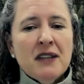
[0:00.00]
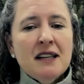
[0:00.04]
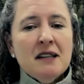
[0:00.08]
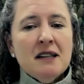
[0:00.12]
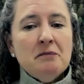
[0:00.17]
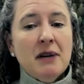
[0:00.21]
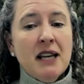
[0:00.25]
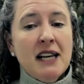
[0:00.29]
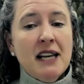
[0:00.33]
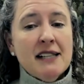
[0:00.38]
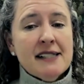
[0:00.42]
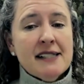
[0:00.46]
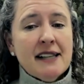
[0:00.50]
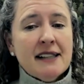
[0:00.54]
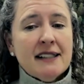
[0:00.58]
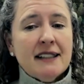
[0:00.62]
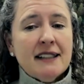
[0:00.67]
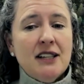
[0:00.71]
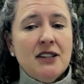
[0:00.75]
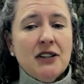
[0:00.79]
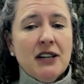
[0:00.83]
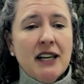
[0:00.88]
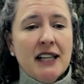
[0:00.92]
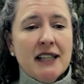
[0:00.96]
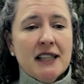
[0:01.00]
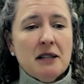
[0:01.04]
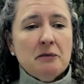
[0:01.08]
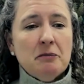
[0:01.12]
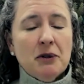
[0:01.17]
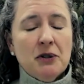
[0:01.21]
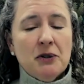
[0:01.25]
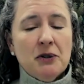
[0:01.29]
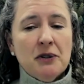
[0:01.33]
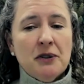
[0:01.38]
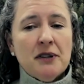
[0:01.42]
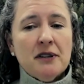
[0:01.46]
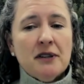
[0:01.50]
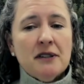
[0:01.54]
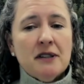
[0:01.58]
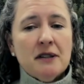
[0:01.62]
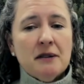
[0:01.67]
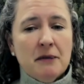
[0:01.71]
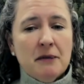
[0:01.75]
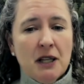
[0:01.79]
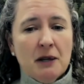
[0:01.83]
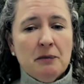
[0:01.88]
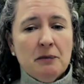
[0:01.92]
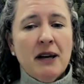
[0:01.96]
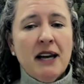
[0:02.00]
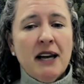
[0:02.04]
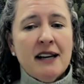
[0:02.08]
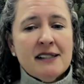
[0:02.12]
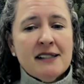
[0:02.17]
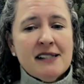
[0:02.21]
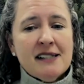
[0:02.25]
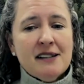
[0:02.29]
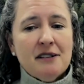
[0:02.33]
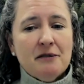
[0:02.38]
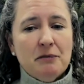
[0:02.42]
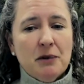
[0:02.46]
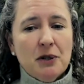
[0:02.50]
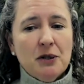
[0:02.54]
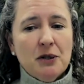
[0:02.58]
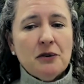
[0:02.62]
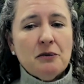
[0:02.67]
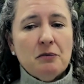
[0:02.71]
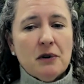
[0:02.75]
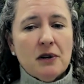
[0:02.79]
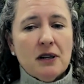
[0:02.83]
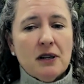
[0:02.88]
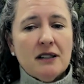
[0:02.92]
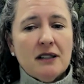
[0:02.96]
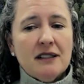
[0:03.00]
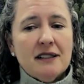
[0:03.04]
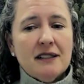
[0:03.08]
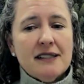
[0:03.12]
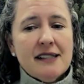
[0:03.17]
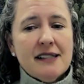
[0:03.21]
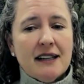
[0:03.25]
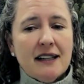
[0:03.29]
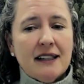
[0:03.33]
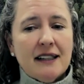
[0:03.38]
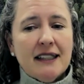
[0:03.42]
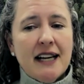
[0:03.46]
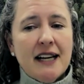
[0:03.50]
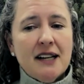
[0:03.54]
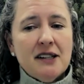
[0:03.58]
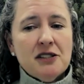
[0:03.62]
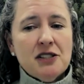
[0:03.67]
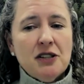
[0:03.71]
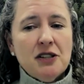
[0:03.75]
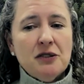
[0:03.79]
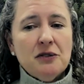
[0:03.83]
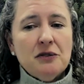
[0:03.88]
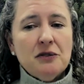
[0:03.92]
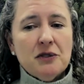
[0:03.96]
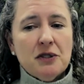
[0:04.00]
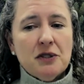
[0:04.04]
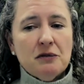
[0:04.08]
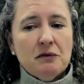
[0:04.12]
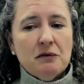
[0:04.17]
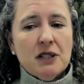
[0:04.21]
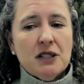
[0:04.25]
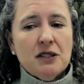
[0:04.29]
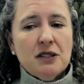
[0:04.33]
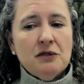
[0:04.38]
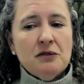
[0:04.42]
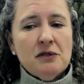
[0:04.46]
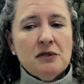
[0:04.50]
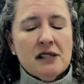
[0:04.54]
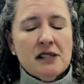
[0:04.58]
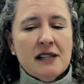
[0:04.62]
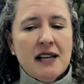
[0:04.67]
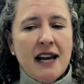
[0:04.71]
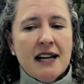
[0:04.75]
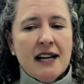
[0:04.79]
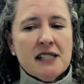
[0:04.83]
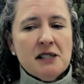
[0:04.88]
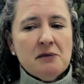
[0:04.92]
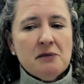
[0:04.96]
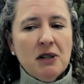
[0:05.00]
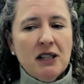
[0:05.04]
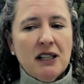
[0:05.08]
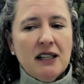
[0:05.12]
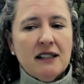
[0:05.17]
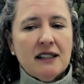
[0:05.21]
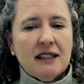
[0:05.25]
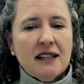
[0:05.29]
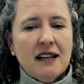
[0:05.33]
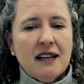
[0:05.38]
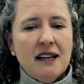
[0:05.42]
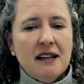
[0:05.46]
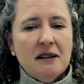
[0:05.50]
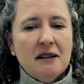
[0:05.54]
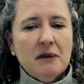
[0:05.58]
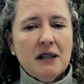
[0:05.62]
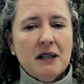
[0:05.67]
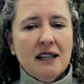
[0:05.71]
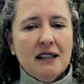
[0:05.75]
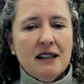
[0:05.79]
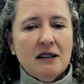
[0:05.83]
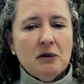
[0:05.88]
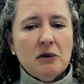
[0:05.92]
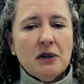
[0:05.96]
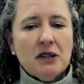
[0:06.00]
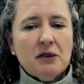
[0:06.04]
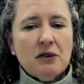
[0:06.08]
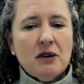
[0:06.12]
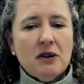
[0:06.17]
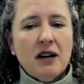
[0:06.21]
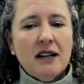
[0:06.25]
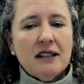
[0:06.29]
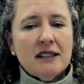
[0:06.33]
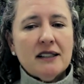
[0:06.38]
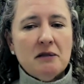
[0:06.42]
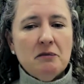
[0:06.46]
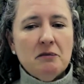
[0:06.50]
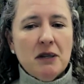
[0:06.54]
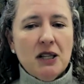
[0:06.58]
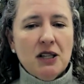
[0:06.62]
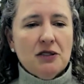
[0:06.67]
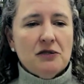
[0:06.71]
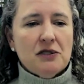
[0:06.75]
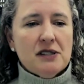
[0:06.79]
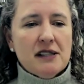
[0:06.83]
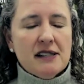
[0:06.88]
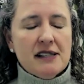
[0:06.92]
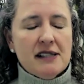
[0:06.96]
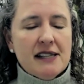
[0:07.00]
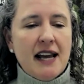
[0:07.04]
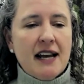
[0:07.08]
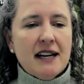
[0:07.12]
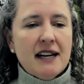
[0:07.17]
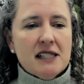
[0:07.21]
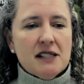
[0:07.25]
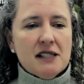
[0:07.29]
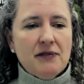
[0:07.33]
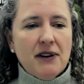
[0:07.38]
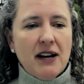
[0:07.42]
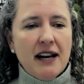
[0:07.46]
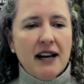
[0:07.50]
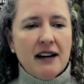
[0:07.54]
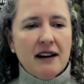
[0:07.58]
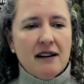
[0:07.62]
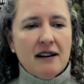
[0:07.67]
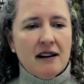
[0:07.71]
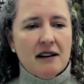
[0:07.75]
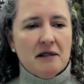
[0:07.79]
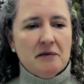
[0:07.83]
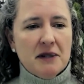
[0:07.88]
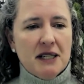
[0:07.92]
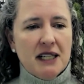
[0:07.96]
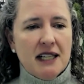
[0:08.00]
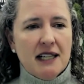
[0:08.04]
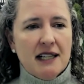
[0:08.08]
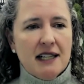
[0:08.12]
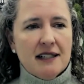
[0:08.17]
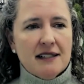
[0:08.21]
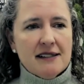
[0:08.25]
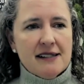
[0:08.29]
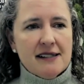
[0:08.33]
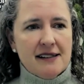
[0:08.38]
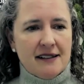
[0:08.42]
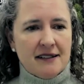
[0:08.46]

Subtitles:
Basically, you get the best of both worlds. It allows you to reduce taxable income, and the withdrawal can be used to satisfy RMDs.